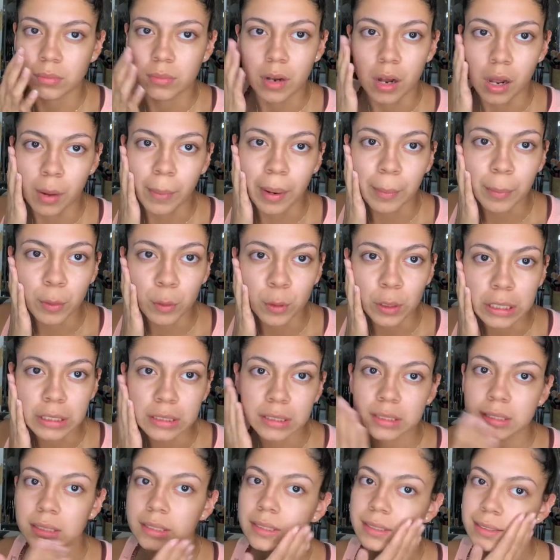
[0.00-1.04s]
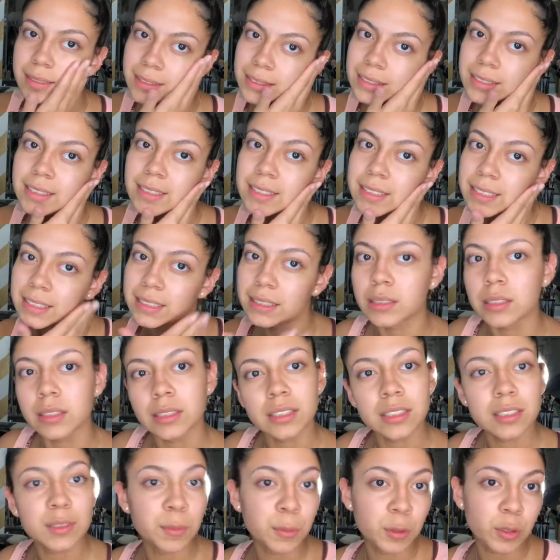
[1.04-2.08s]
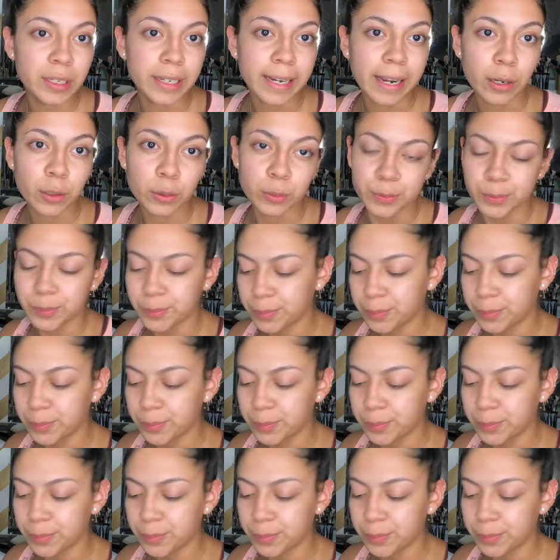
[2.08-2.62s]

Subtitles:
on my pores to smooth it out.